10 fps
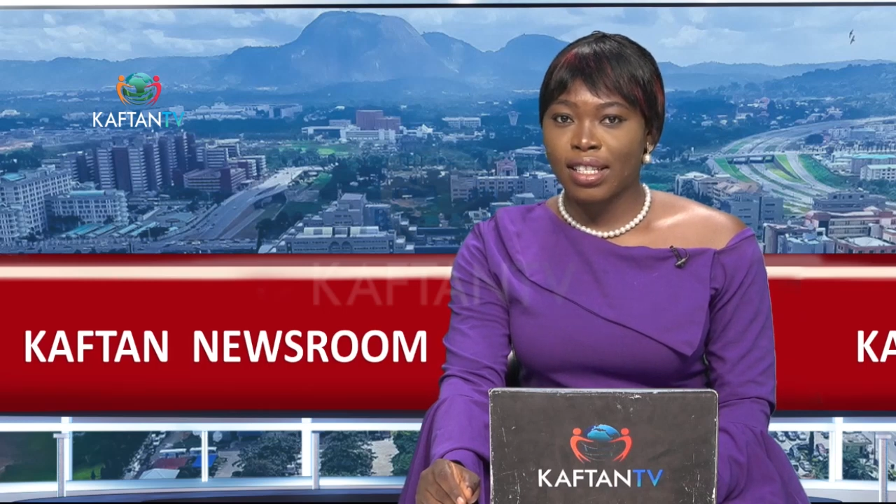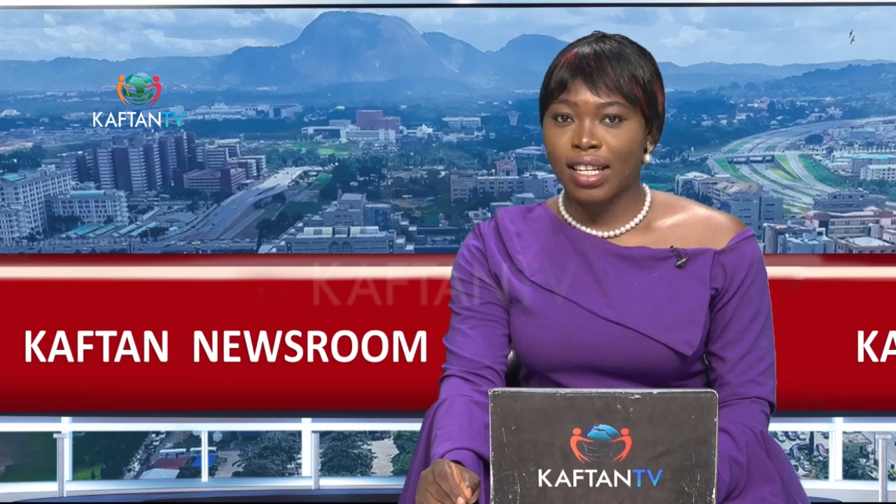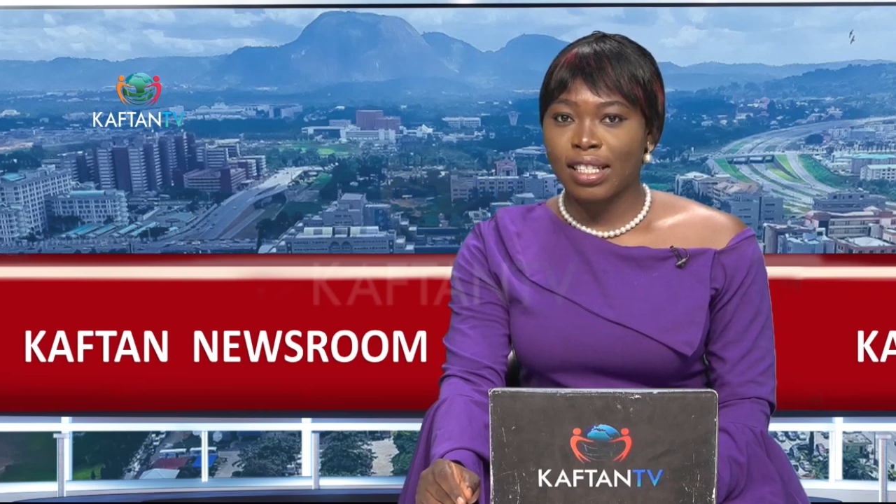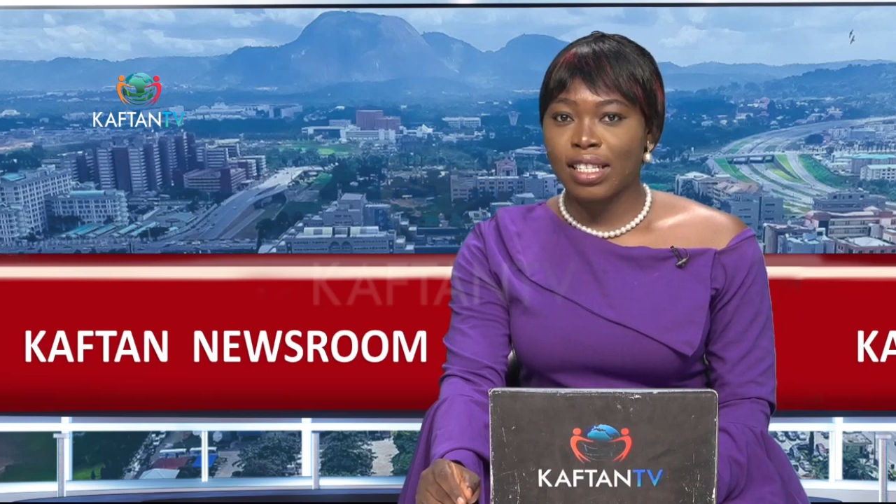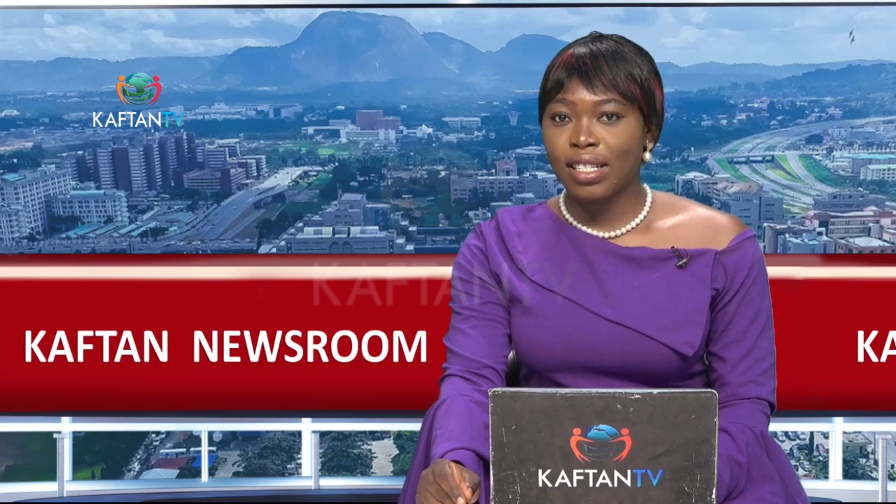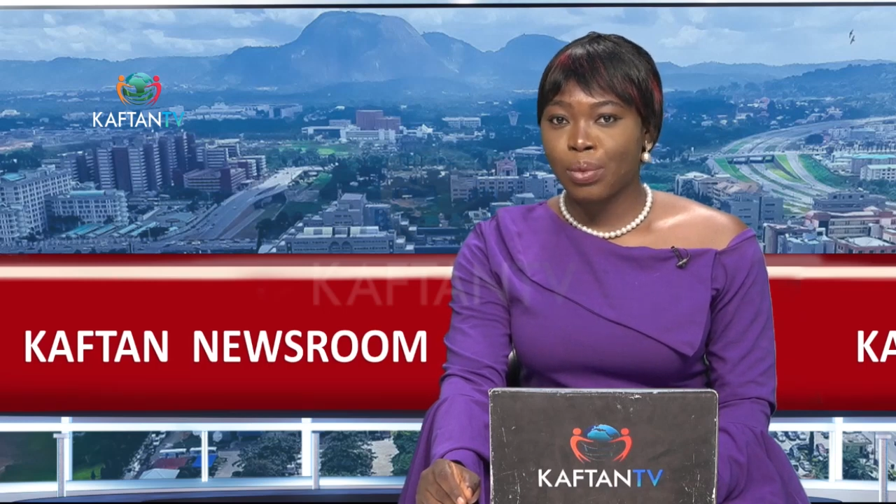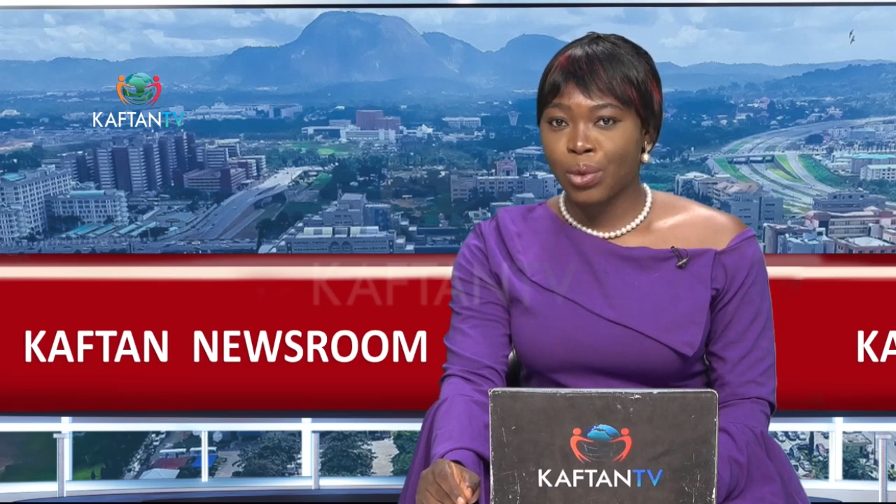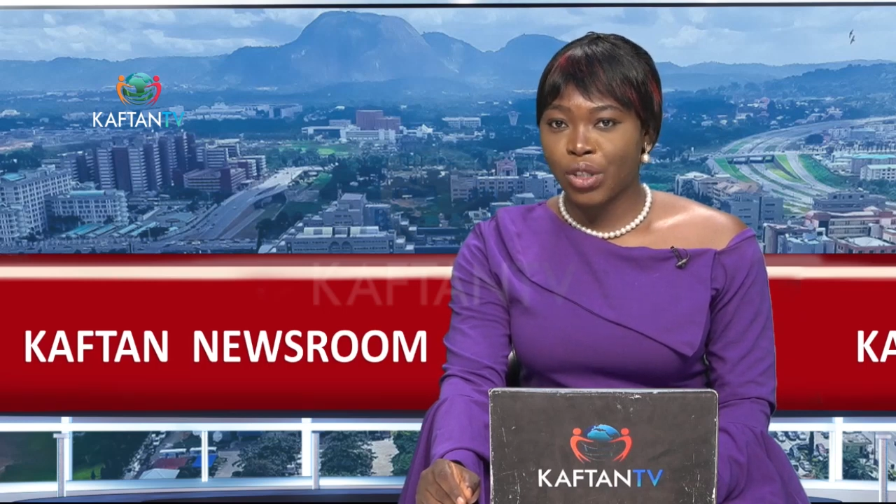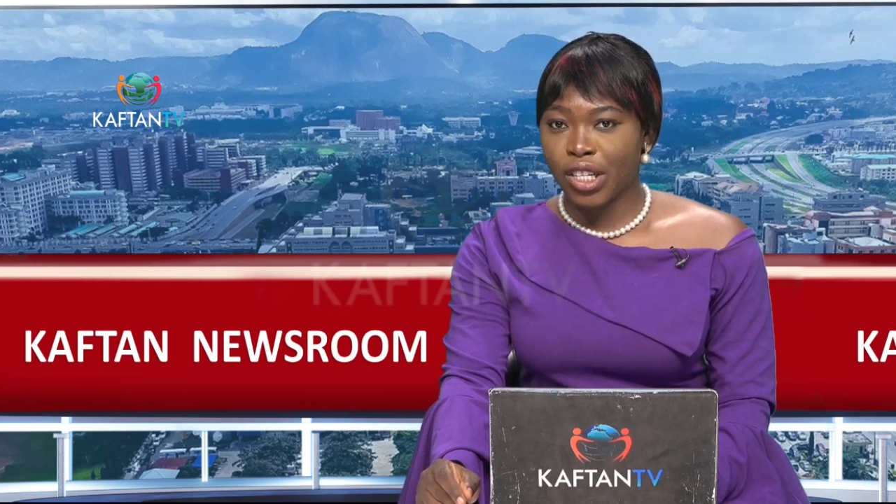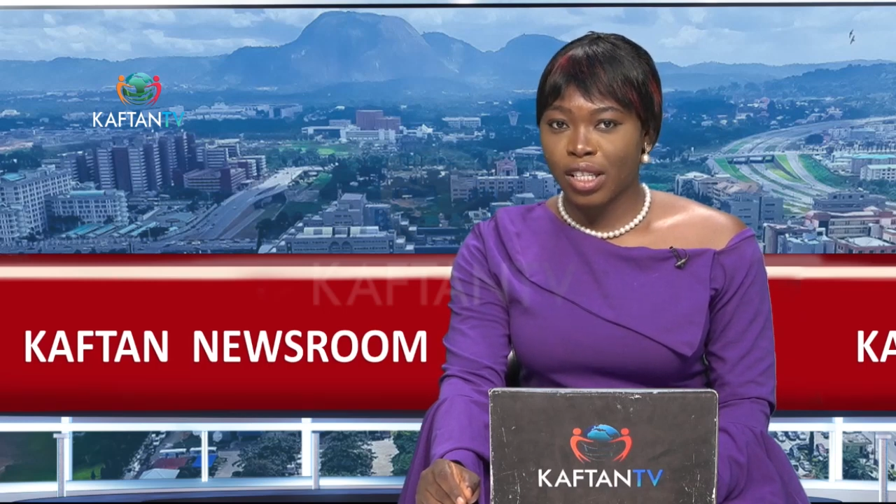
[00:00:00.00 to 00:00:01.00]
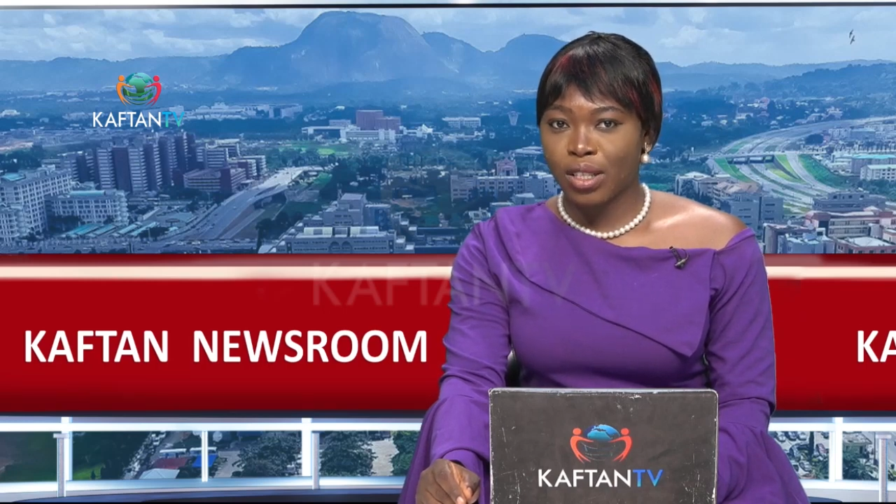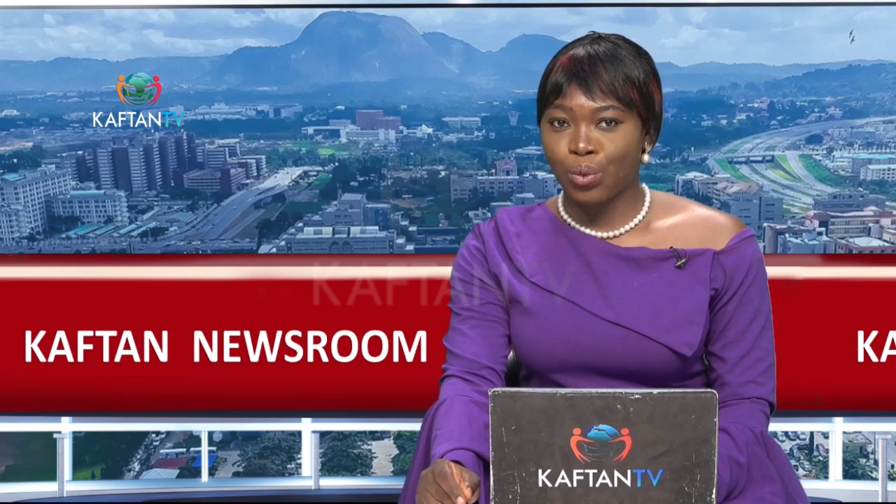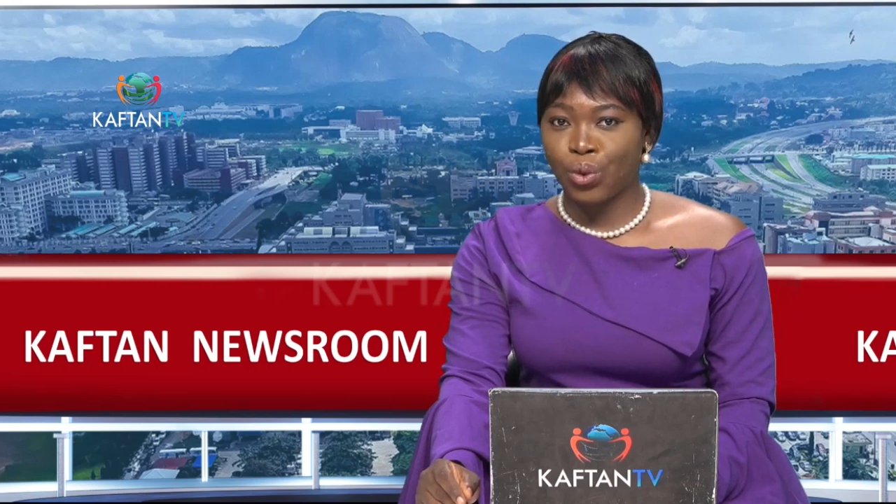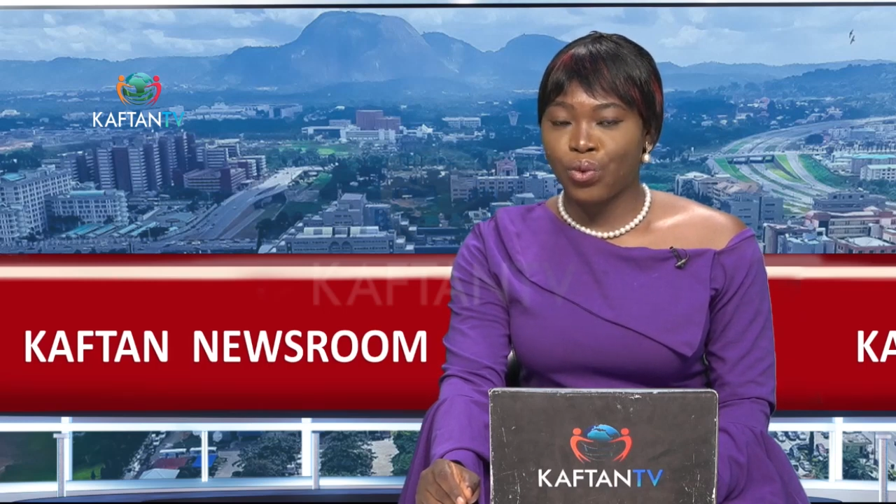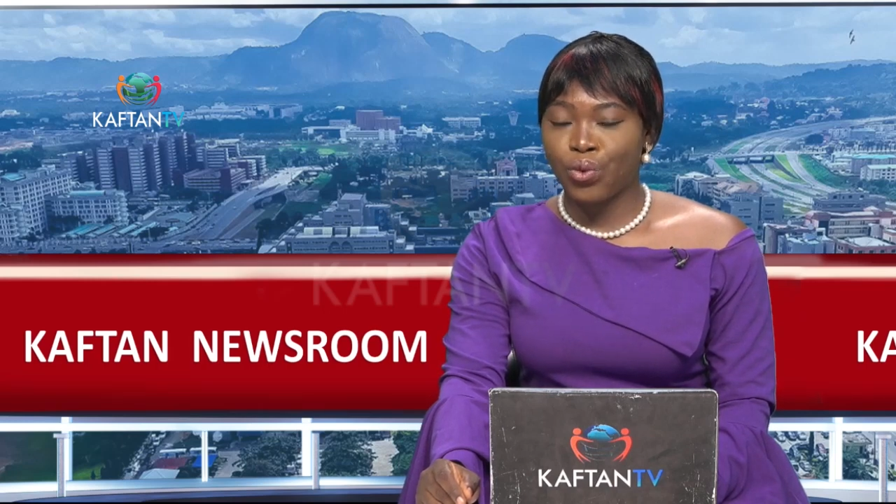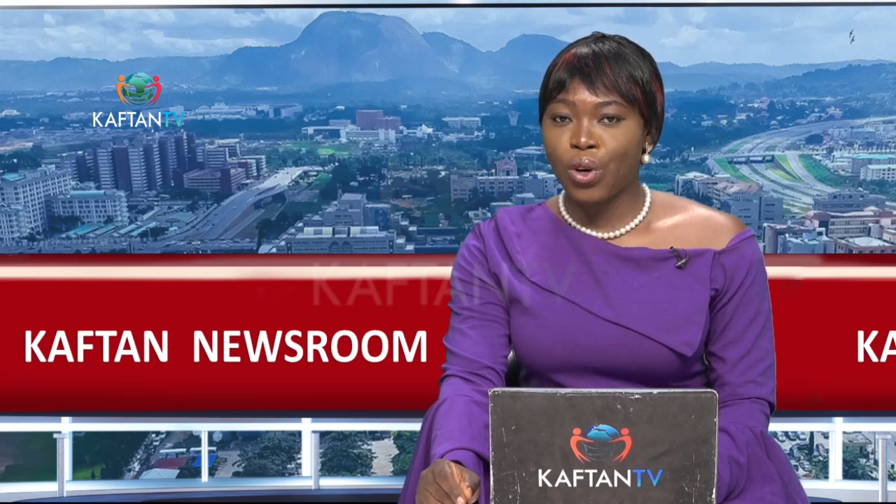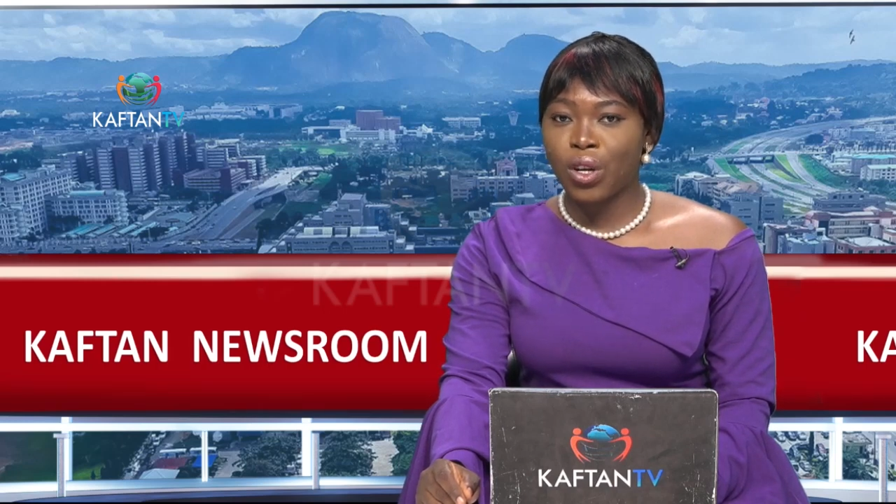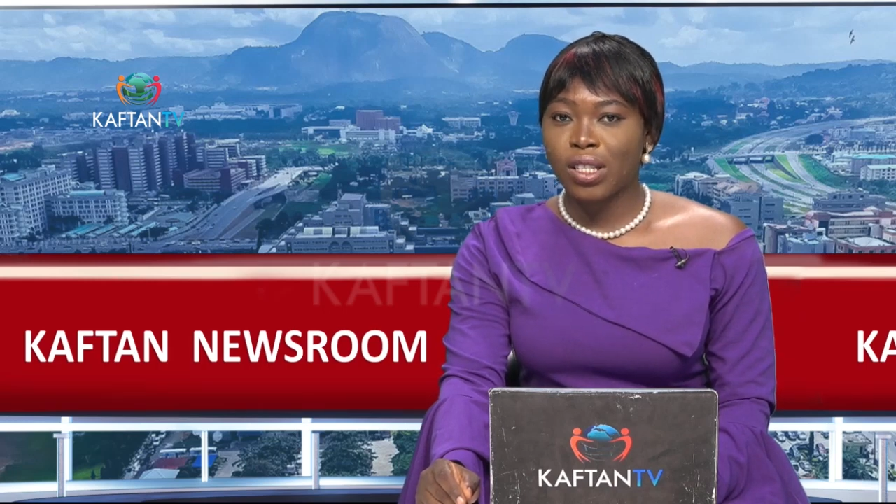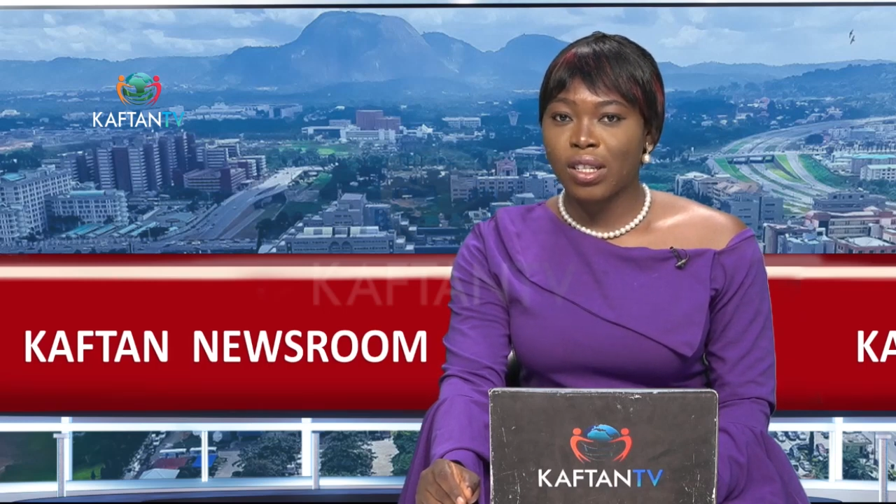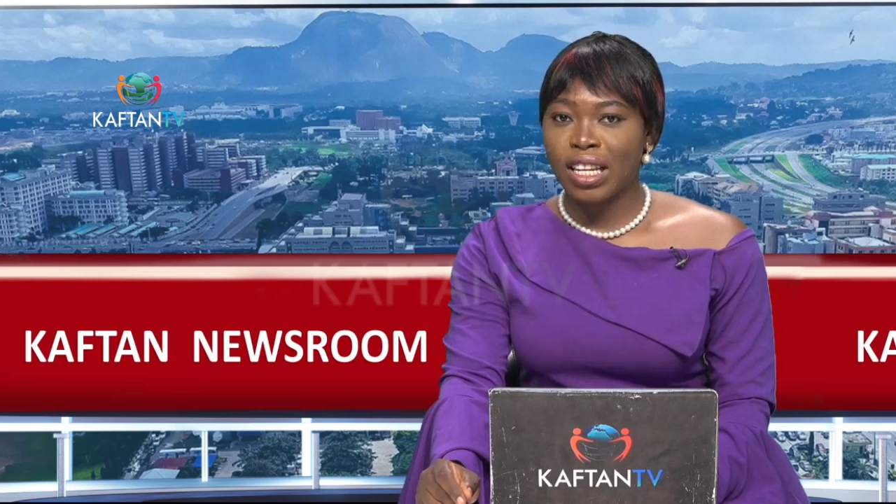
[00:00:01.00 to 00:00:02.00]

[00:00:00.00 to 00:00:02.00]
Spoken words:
that this project will focus on